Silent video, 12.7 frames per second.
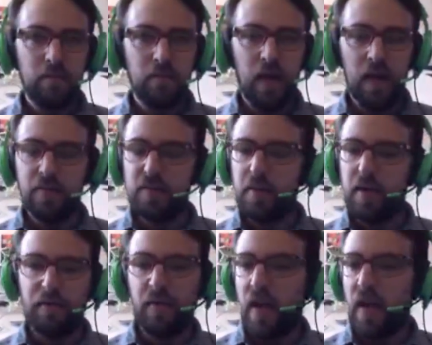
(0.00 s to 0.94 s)
games
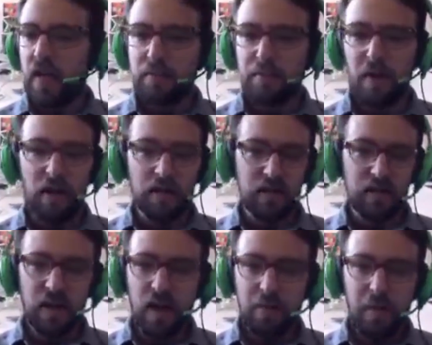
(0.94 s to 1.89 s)
made for the Xbox
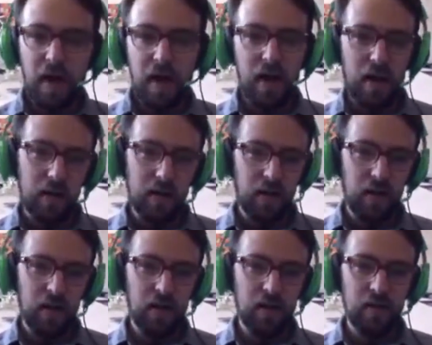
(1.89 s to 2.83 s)
and iPad,
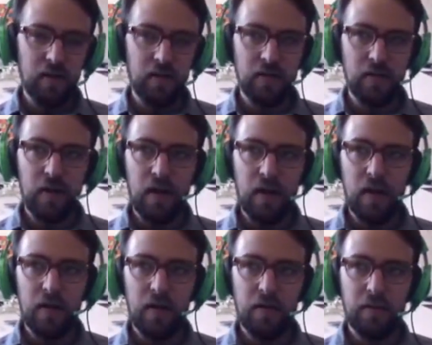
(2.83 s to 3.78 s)
and
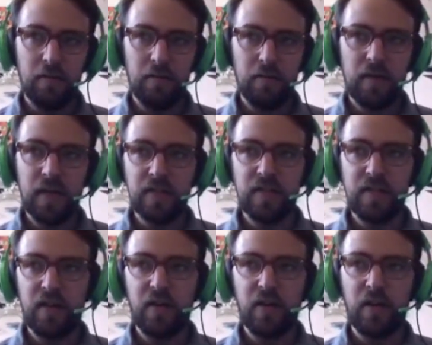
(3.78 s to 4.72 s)
things
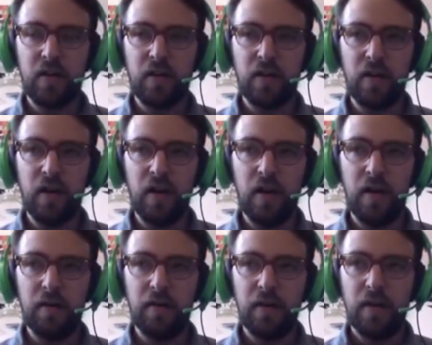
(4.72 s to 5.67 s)
that
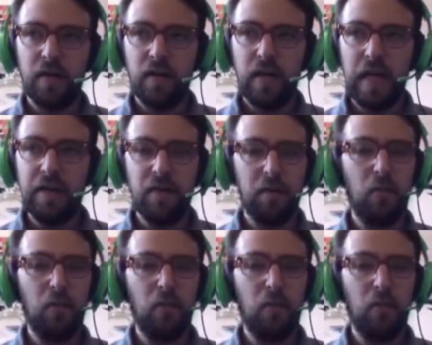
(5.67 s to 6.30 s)
are even